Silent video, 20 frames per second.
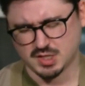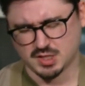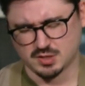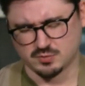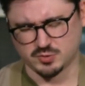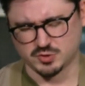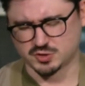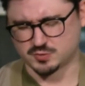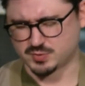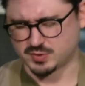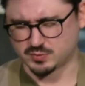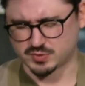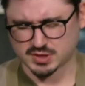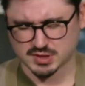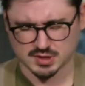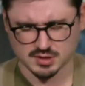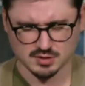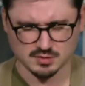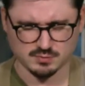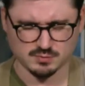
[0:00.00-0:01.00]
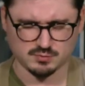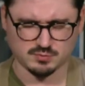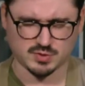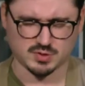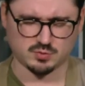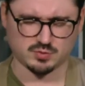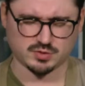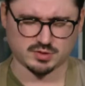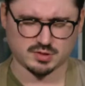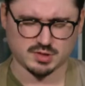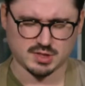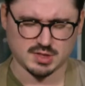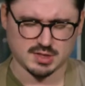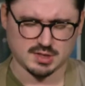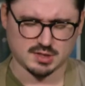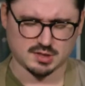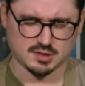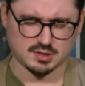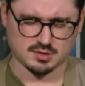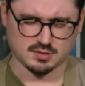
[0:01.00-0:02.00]
Will you just be with him, be with
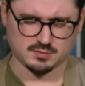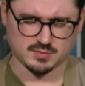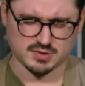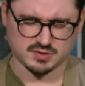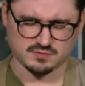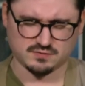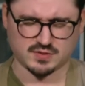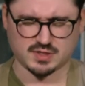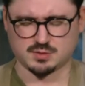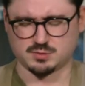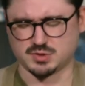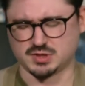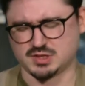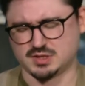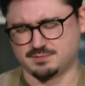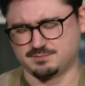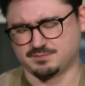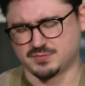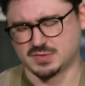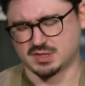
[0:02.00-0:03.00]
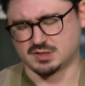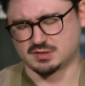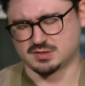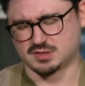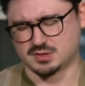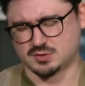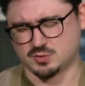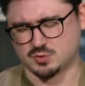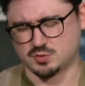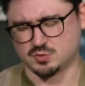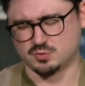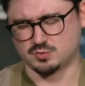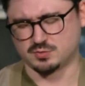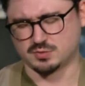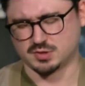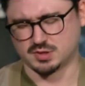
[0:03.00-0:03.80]
his family as you